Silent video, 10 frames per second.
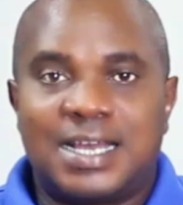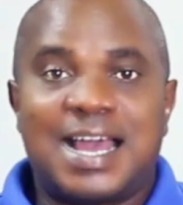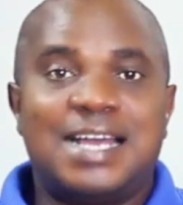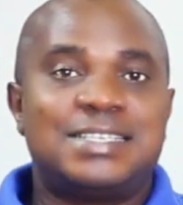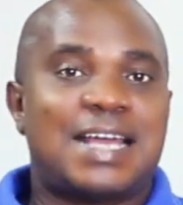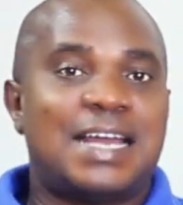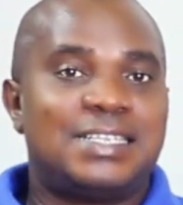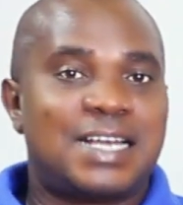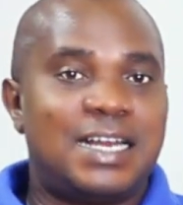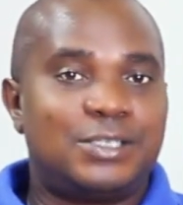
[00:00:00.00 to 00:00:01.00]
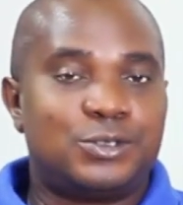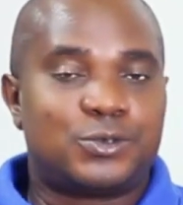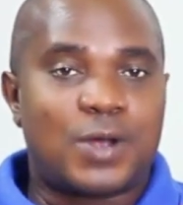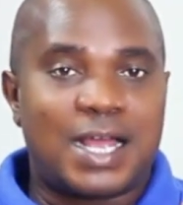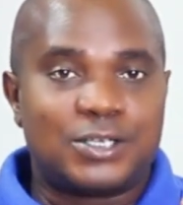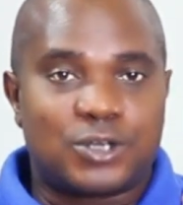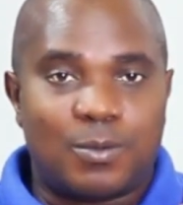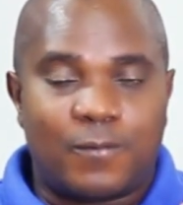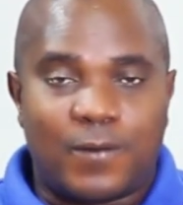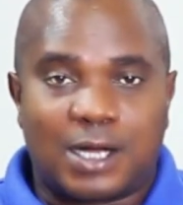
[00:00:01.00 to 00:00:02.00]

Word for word: Guys, I decided to try some of